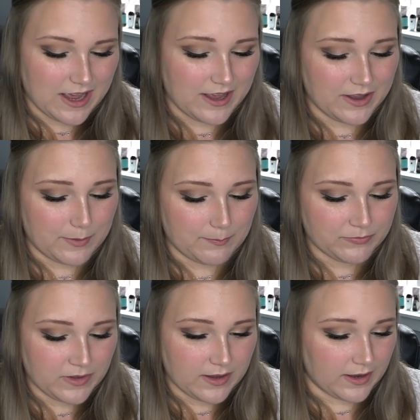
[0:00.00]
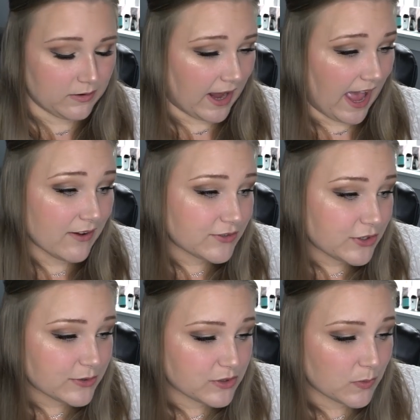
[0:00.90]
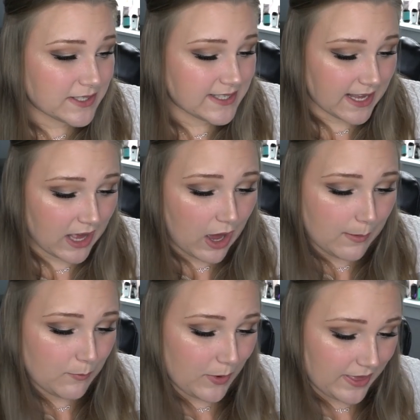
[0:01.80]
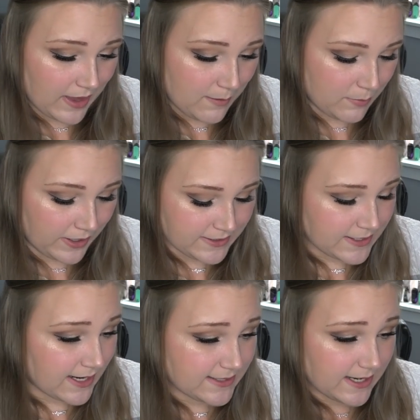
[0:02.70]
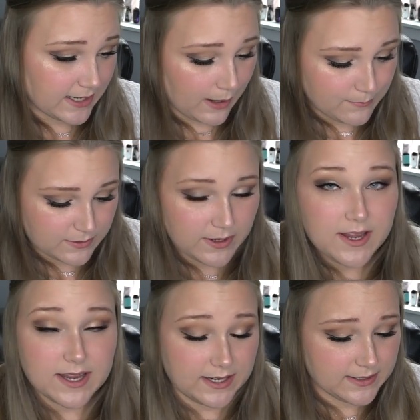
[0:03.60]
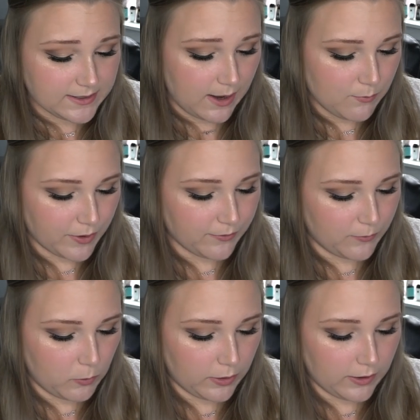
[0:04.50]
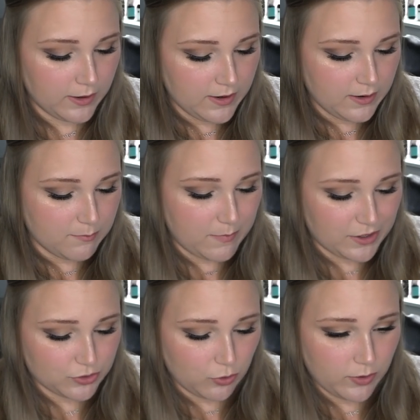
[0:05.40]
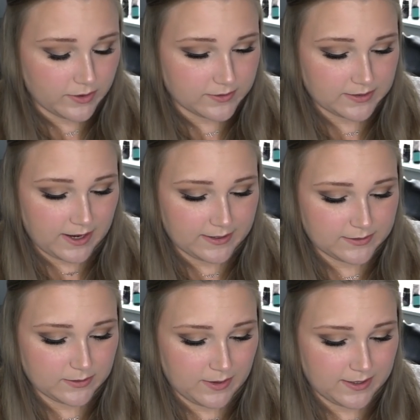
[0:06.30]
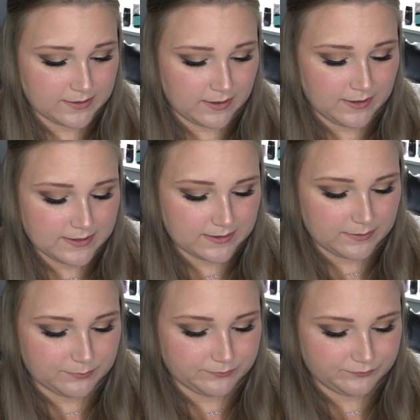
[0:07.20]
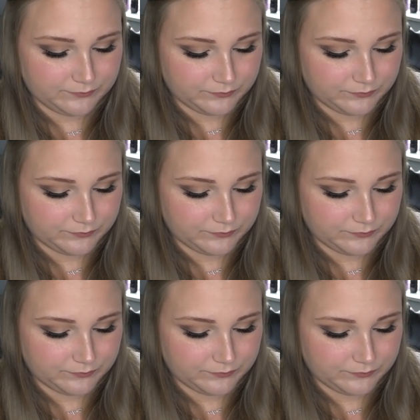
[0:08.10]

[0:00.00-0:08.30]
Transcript: Um, I don't have to use the ones that come with it, but it's nice that it comes, it does come with four mesh coils, guys, so that's awesome.